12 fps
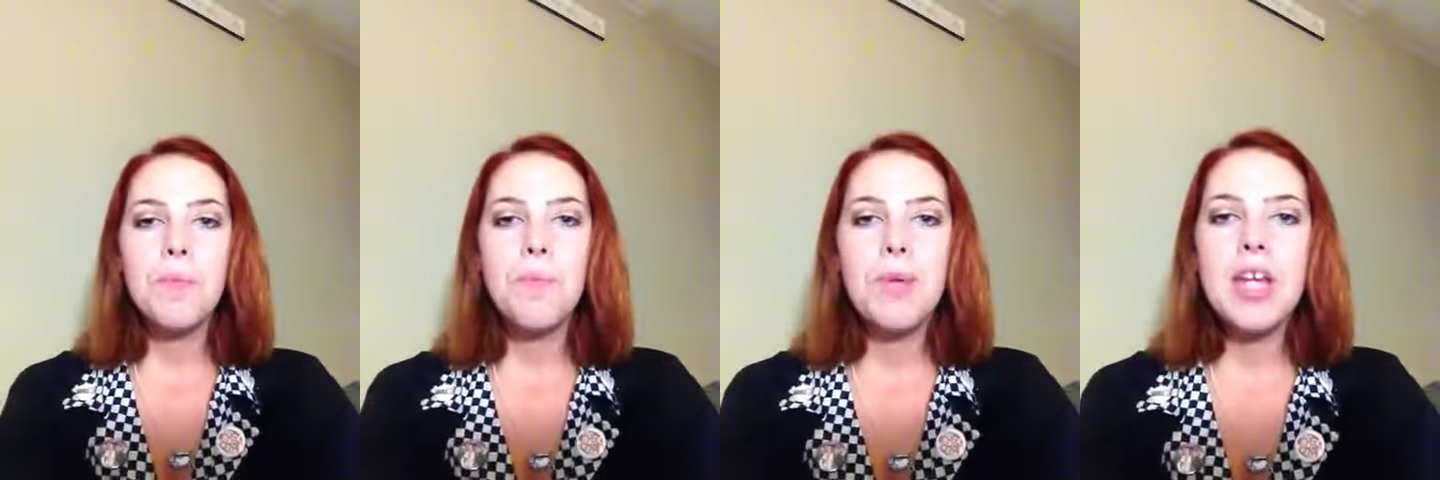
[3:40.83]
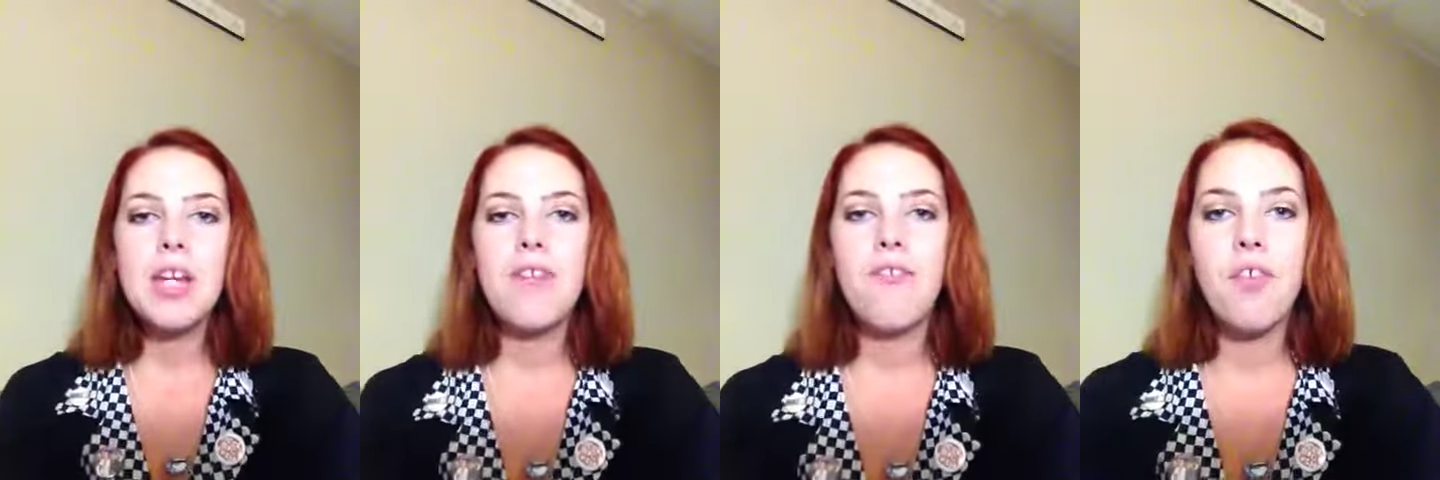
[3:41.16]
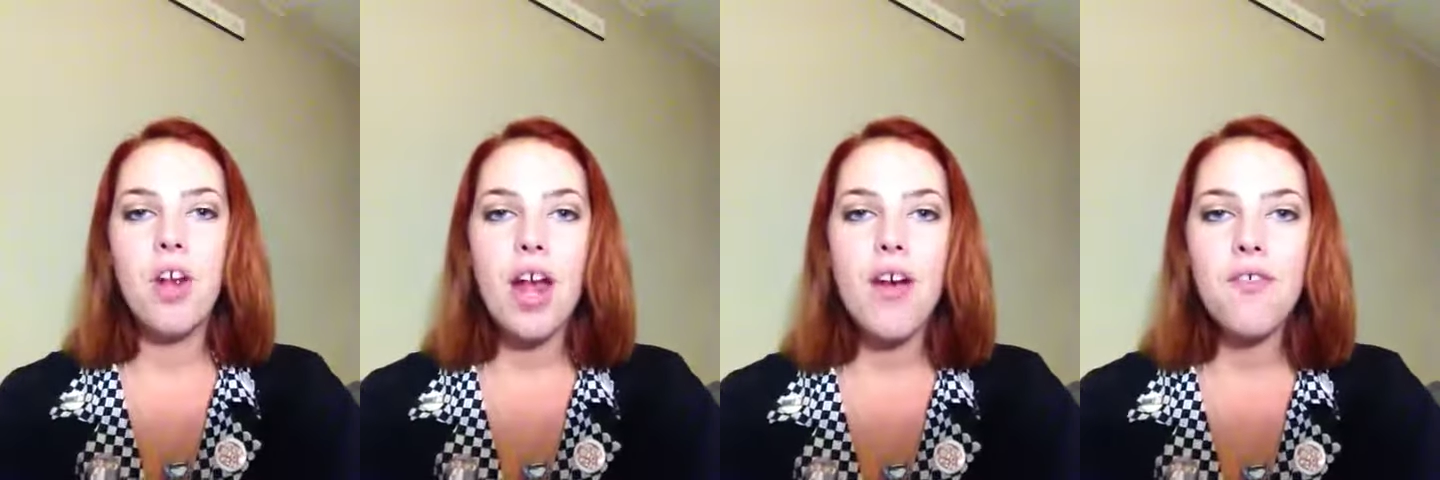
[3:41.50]
beated
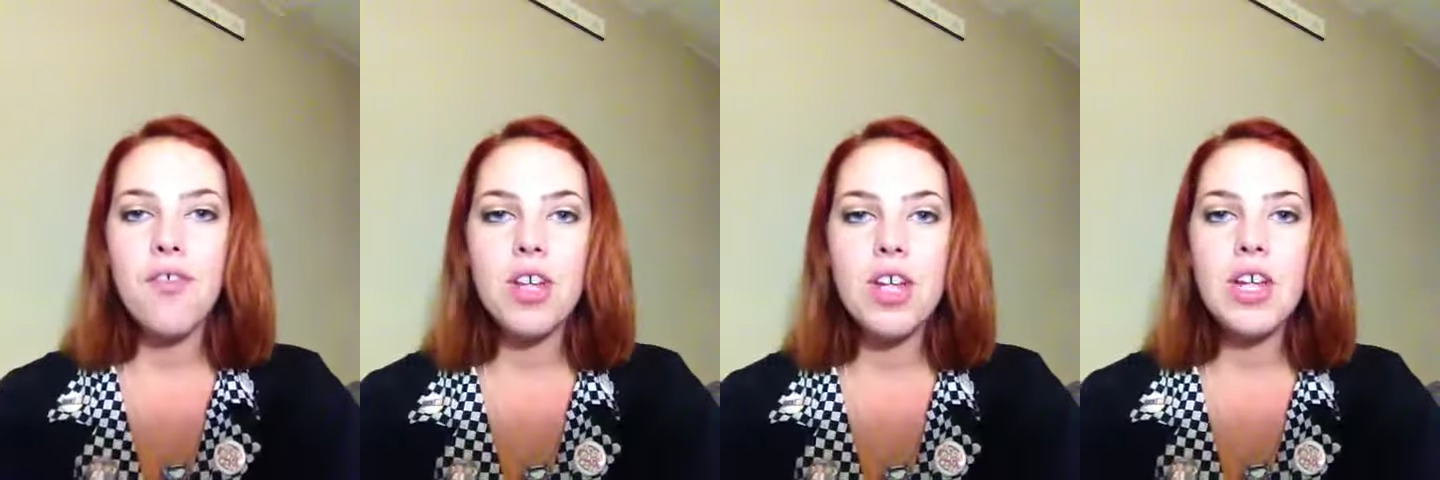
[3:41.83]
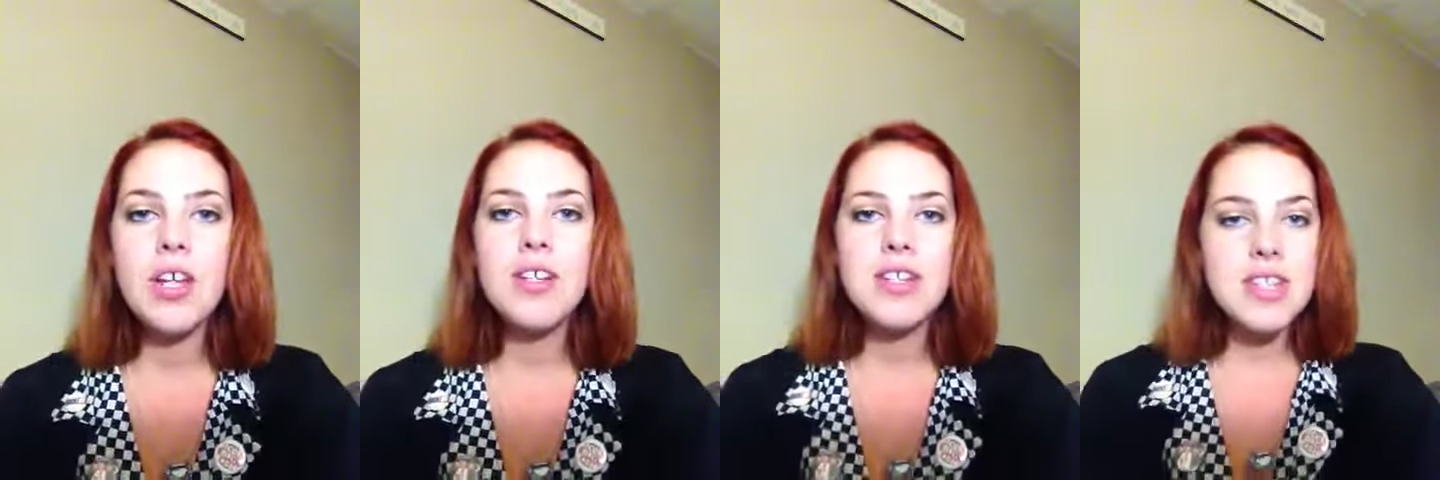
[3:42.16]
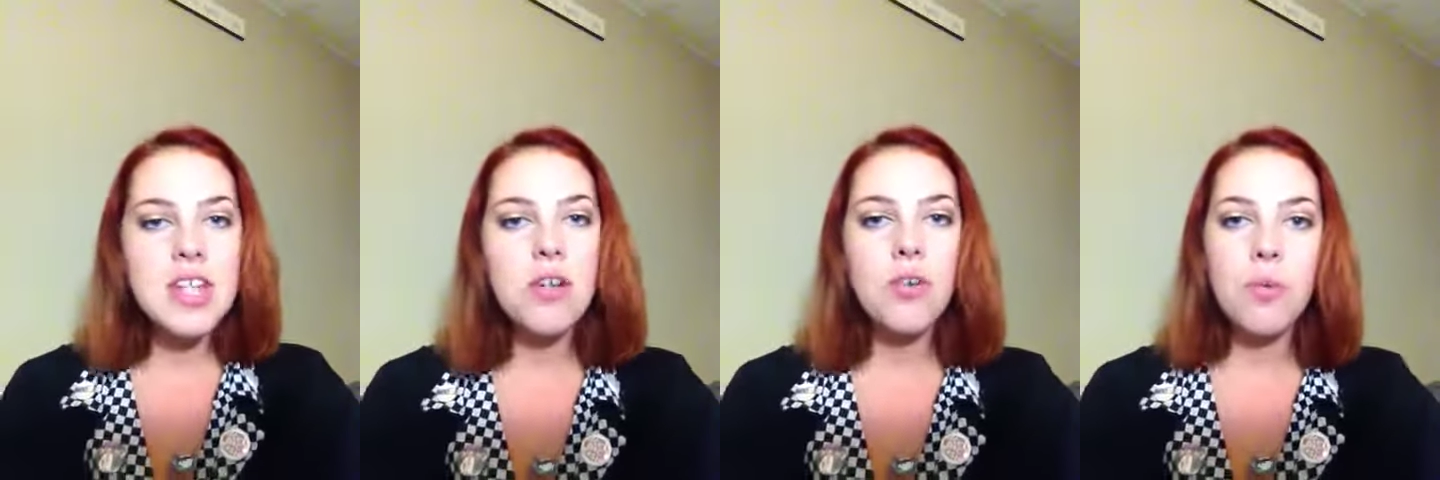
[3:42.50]
for every
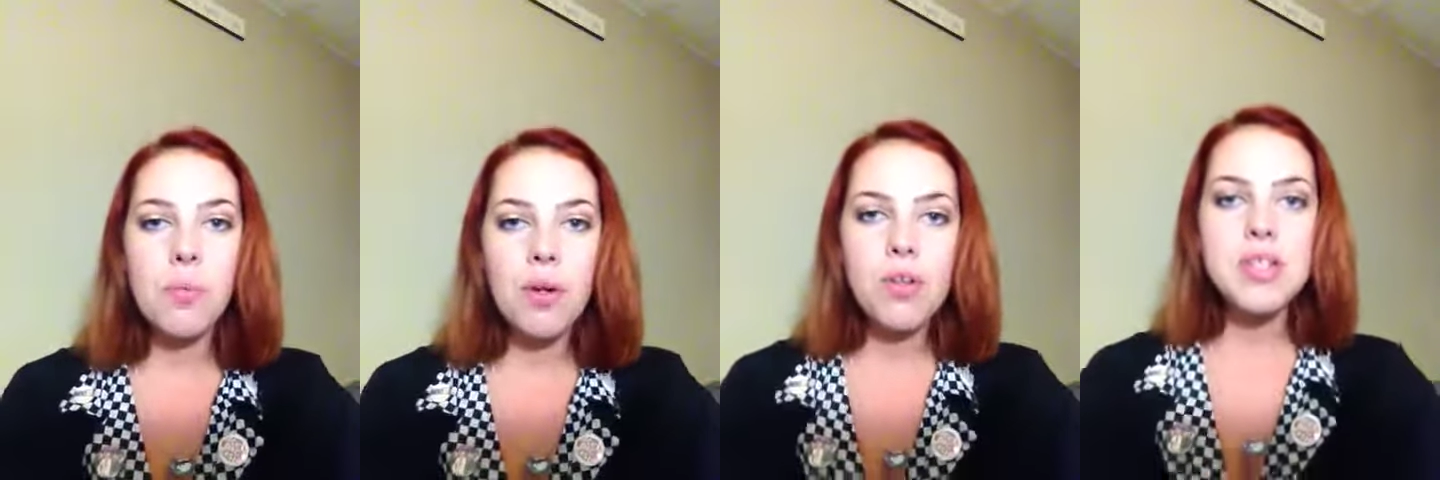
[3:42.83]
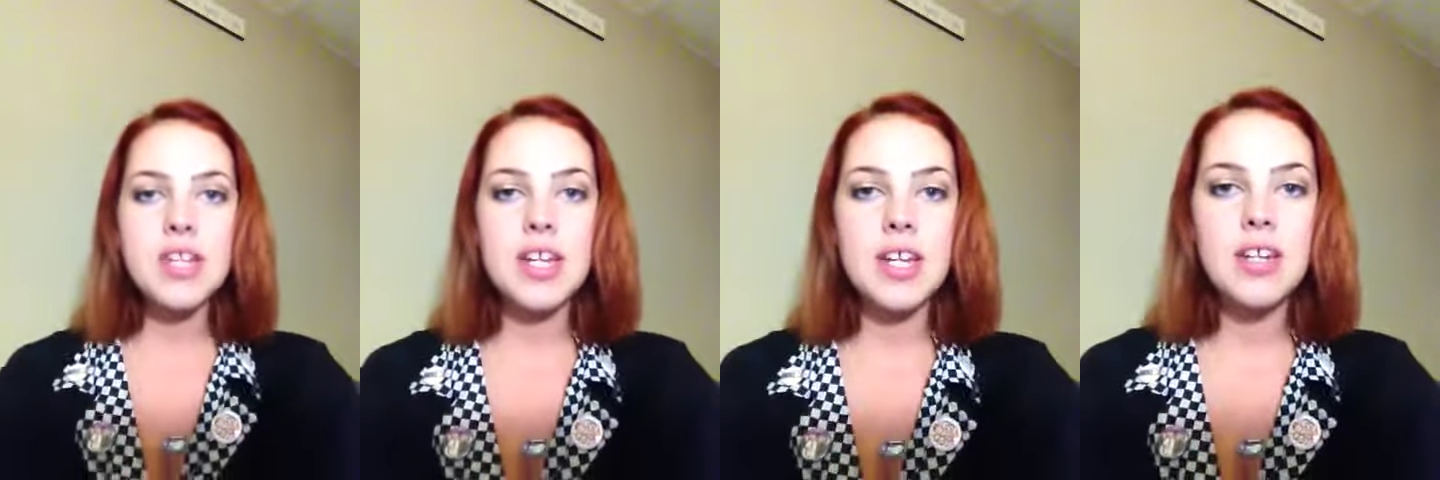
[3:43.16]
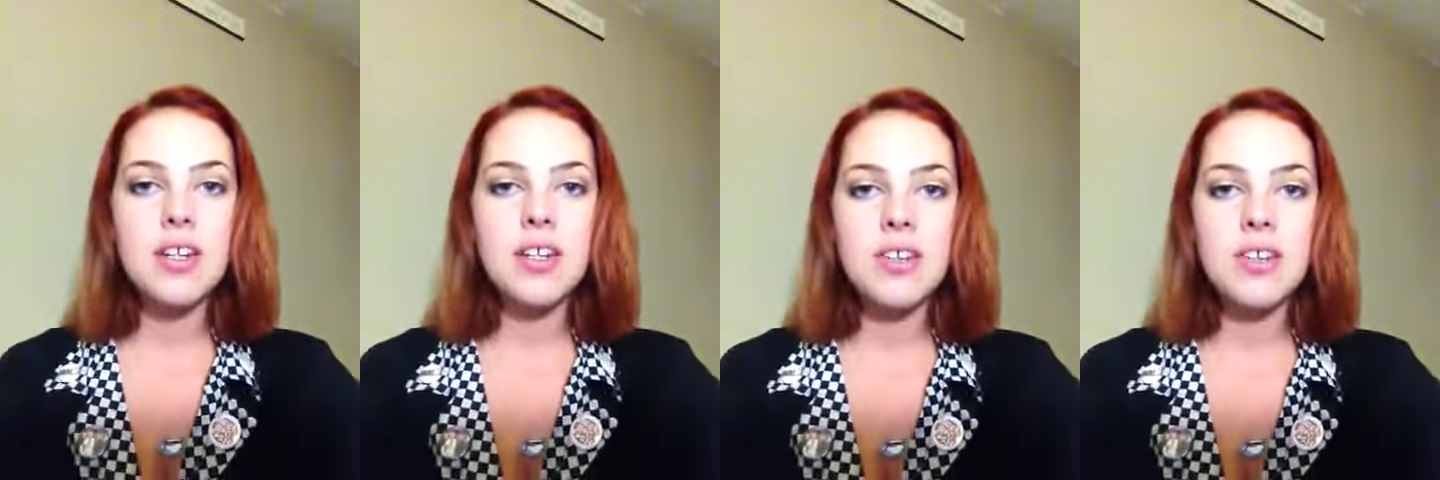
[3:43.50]
single person